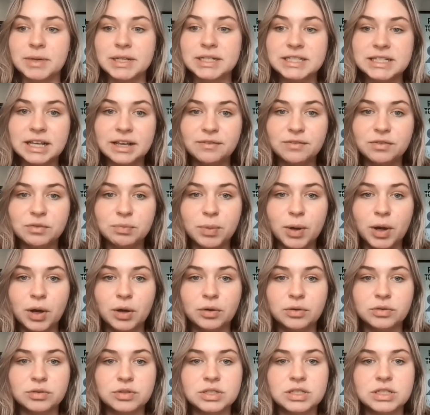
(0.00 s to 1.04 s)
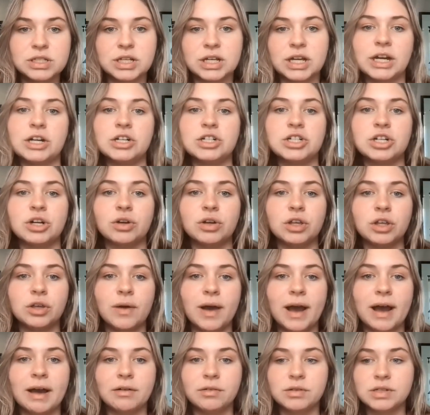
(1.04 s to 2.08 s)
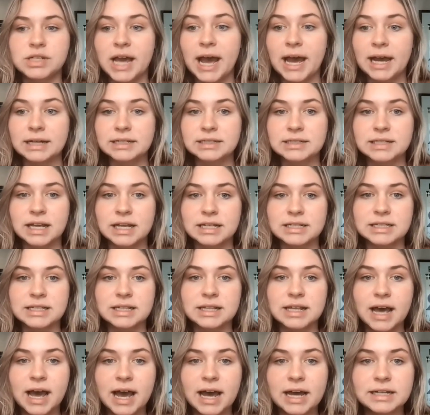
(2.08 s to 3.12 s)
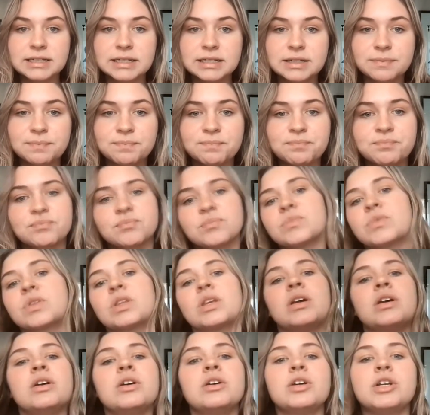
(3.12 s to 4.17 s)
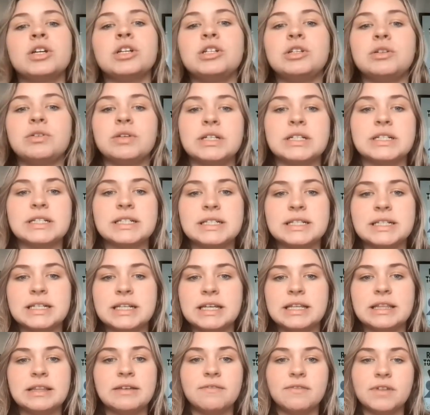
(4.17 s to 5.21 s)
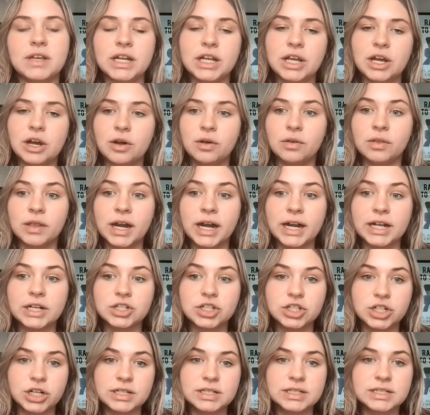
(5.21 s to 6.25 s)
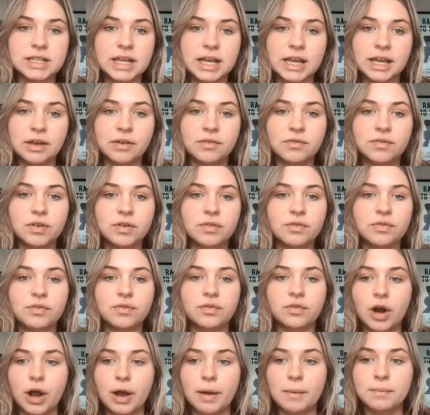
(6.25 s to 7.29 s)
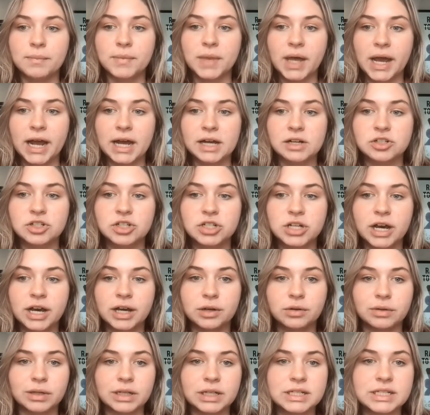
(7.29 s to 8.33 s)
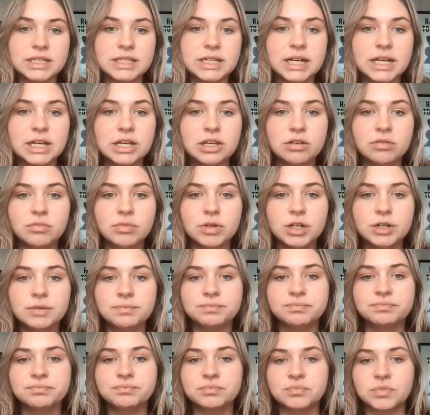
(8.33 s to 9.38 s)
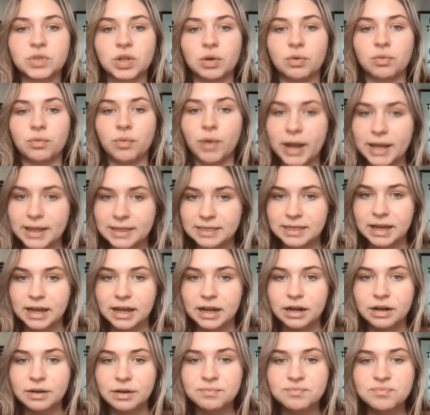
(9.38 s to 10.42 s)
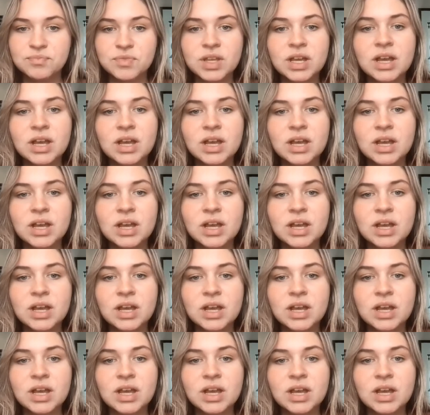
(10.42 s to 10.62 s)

saved posts, kind of showing you how to access that. And you can see the video that I just saved from the hashtag real estate humor right there.